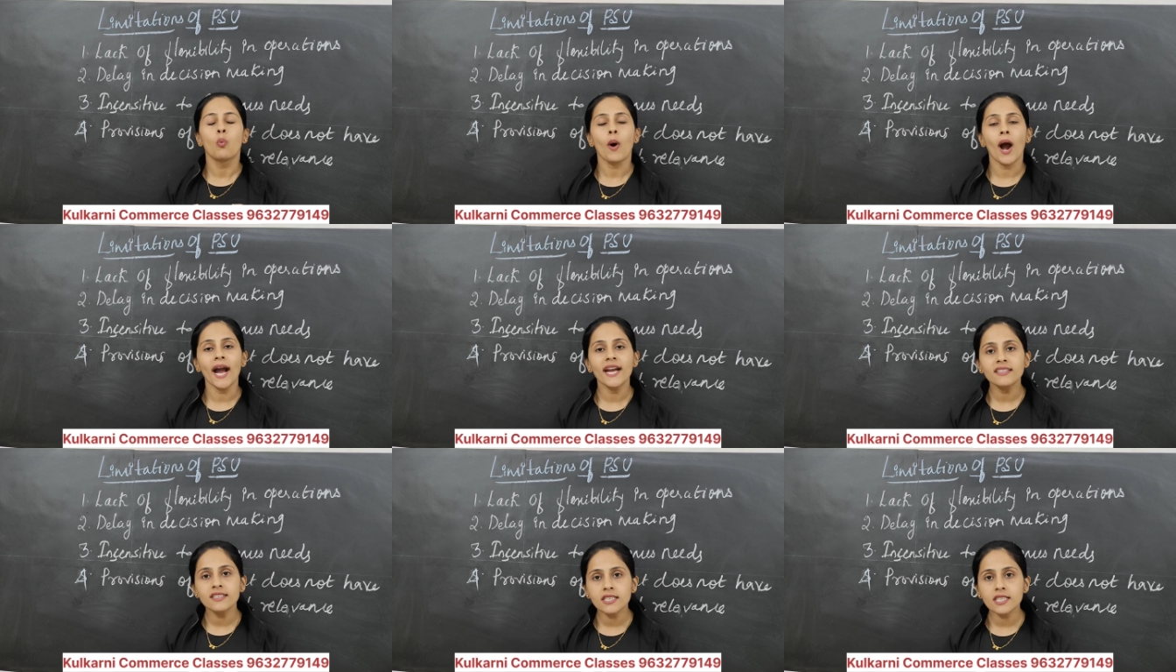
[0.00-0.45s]

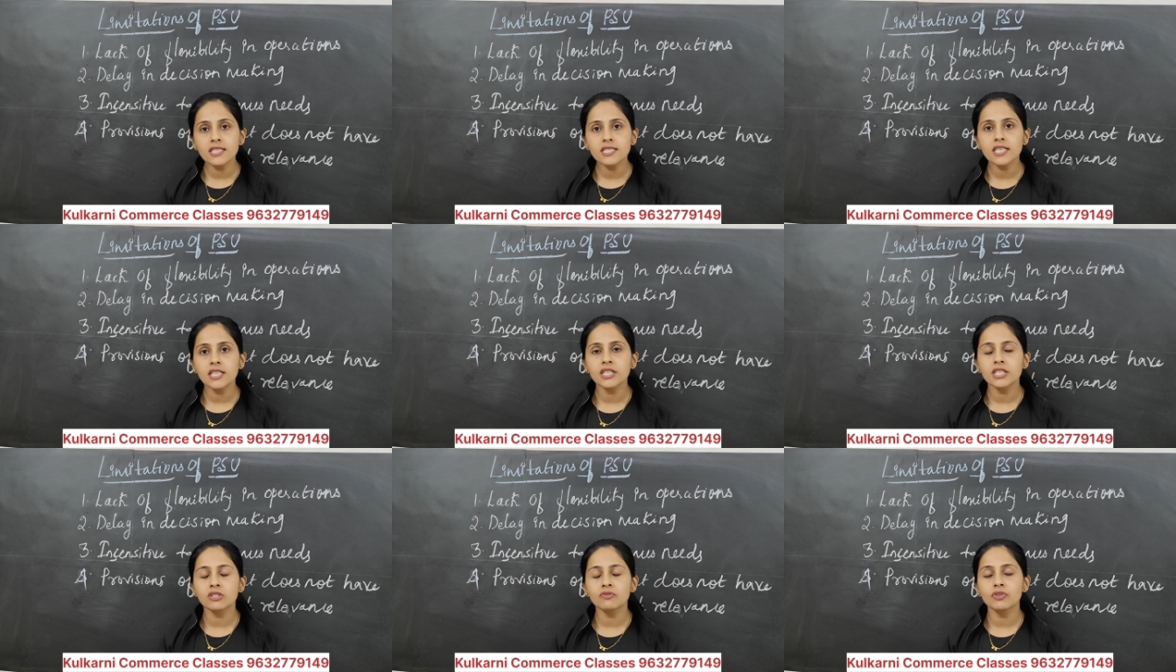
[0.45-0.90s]
Why there is
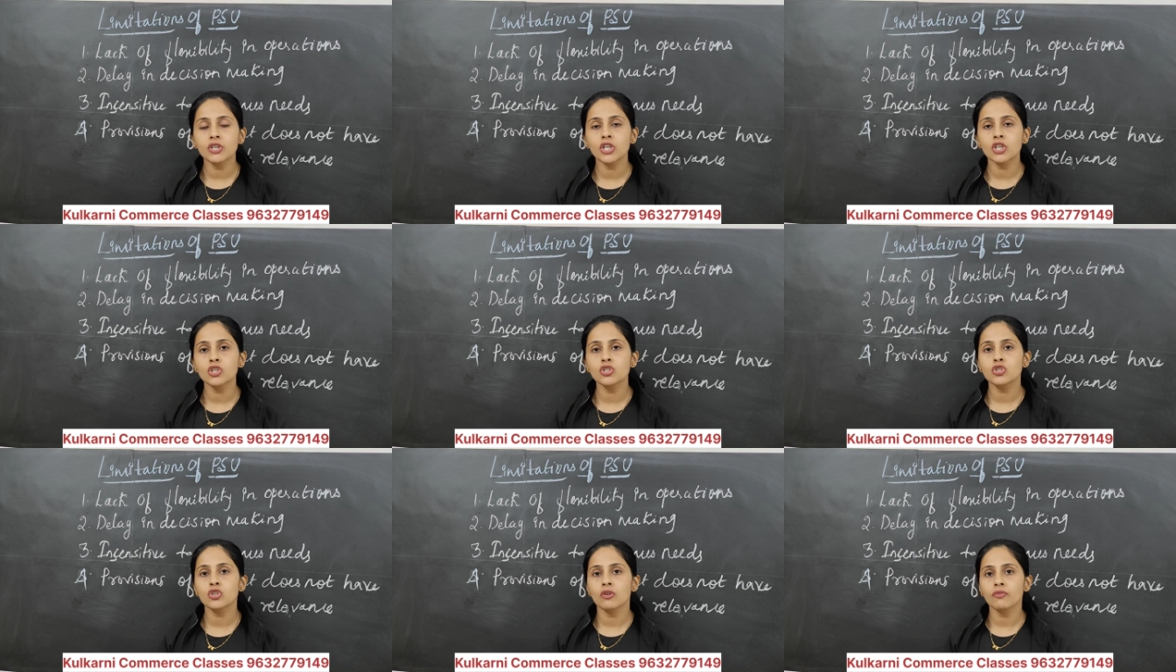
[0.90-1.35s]
an
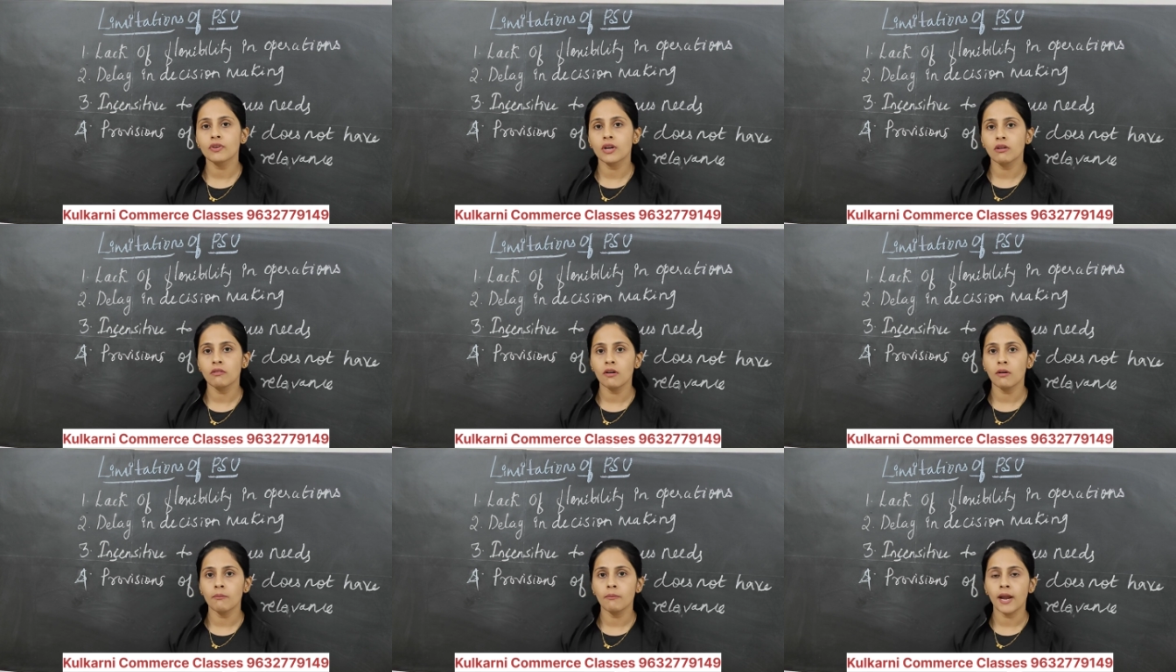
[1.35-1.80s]
interference of
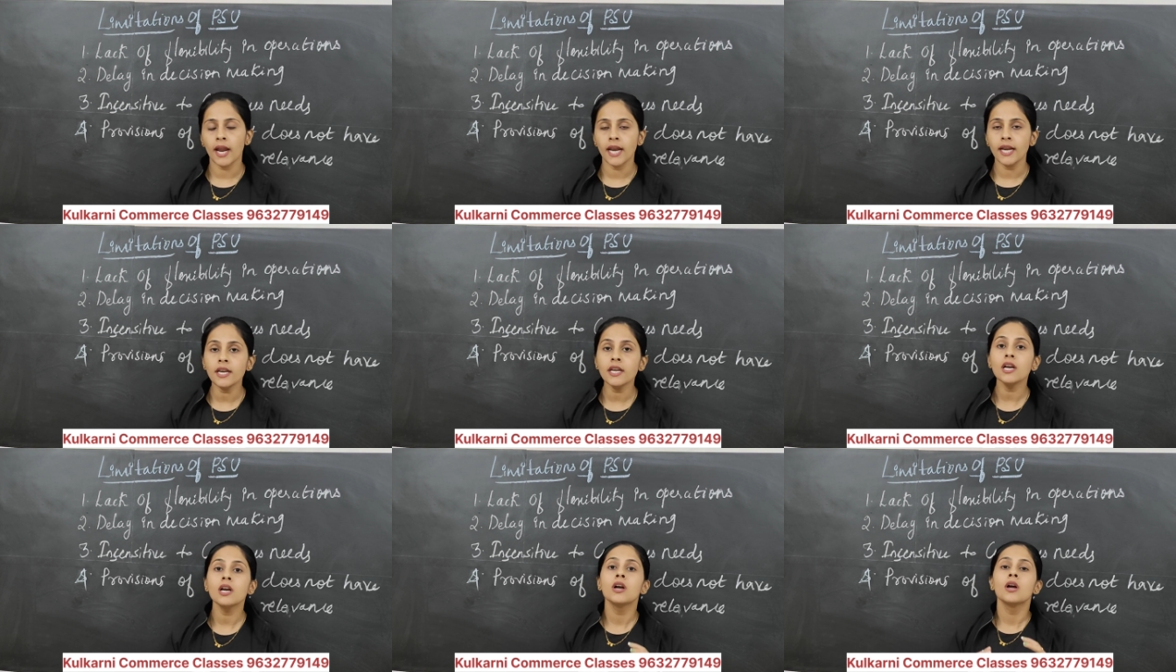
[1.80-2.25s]

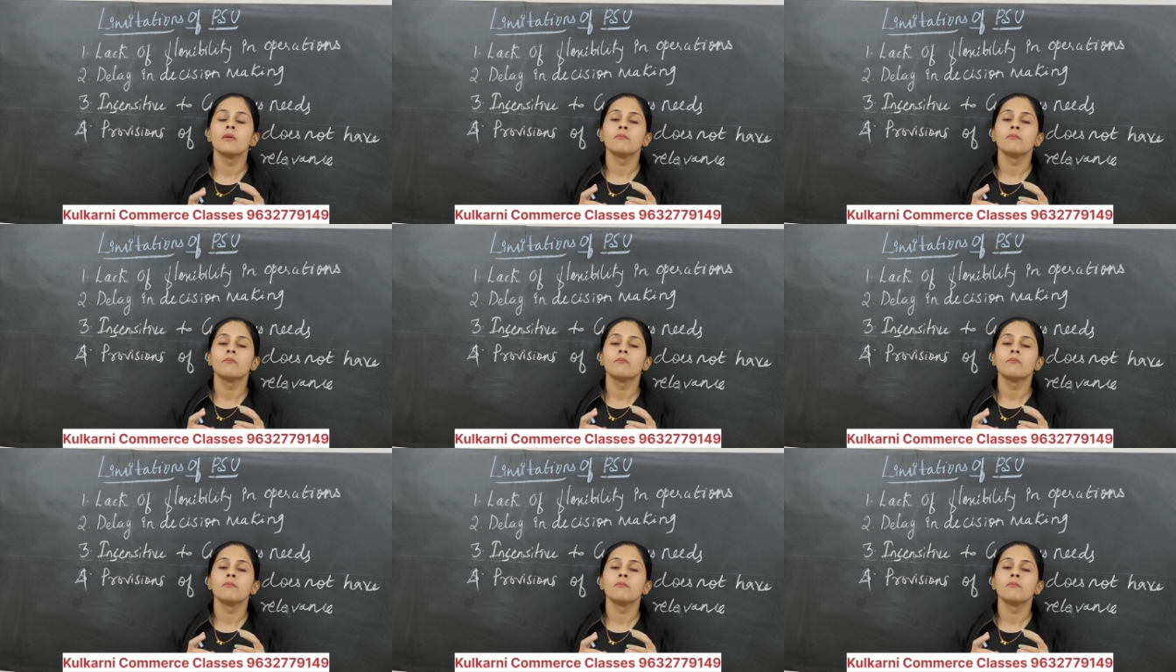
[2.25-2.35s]
government?